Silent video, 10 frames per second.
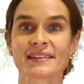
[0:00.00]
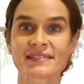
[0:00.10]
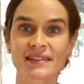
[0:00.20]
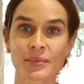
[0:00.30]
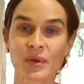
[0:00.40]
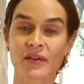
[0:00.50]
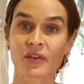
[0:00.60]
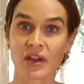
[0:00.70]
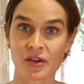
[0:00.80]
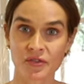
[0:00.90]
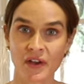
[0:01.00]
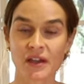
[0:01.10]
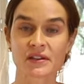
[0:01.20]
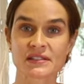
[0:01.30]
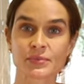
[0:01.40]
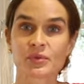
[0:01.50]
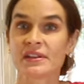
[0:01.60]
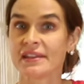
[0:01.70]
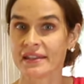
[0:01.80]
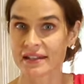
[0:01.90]
Next step, we have our air fryer. It's
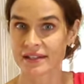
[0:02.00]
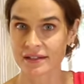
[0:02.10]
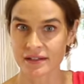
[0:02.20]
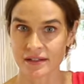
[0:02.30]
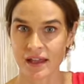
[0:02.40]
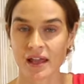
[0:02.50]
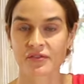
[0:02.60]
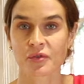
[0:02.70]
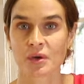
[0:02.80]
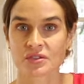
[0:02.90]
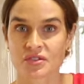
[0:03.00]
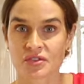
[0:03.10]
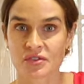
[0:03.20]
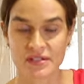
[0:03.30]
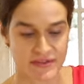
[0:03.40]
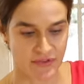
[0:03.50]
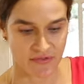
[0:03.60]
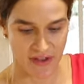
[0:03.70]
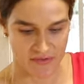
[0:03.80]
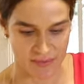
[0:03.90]
preheated at four hundred degrees for
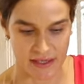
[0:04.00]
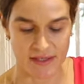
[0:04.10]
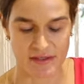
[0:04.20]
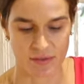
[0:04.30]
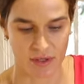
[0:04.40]
five minutes. We're